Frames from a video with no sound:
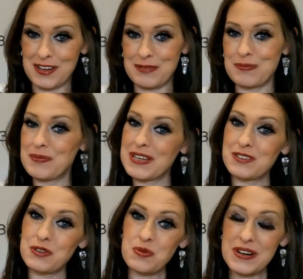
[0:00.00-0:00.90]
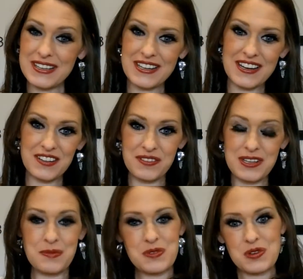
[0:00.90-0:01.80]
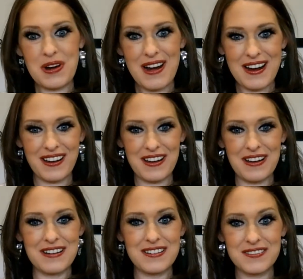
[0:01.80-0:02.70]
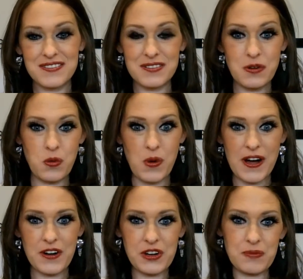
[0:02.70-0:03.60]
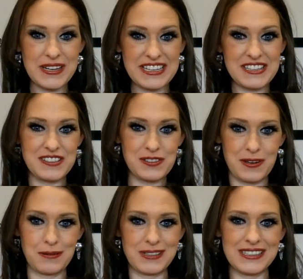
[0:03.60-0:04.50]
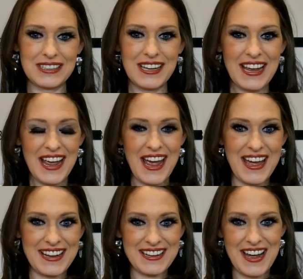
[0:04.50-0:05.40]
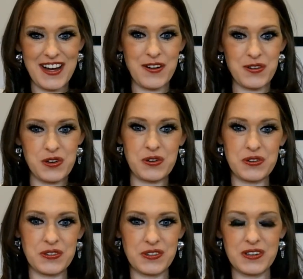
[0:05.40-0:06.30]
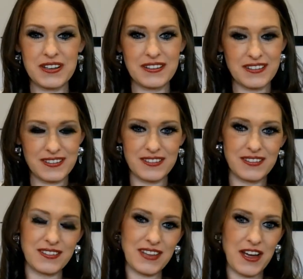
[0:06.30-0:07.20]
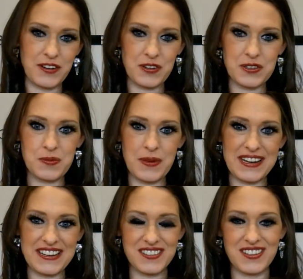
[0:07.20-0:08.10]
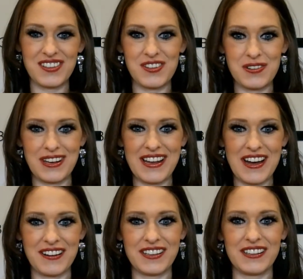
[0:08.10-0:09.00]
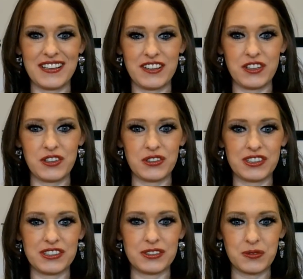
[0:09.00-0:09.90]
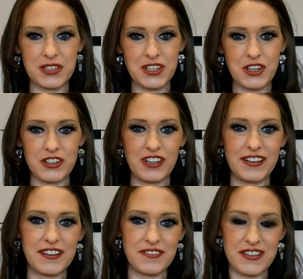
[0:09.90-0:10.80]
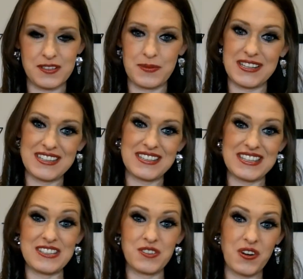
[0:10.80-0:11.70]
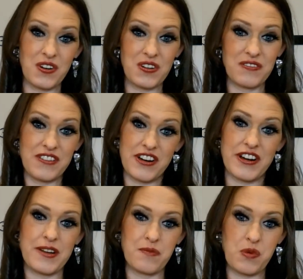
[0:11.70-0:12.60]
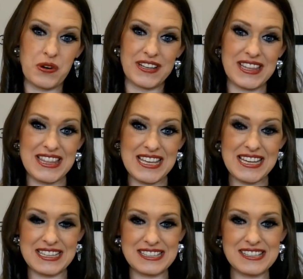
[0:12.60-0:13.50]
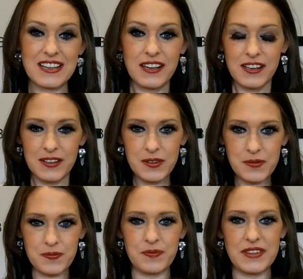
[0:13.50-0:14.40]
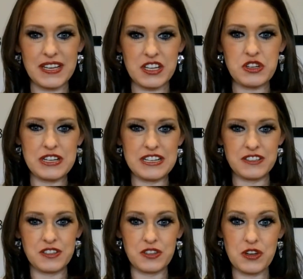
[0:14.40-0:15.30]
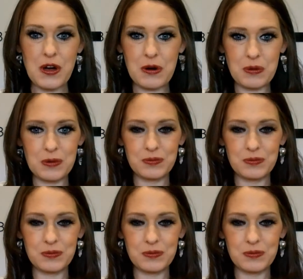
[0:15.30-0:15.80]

because you'll want to kind of keep track of where your money is going and how you're spending it, so that you can calculate your return on investment. These are all very important things that you need to know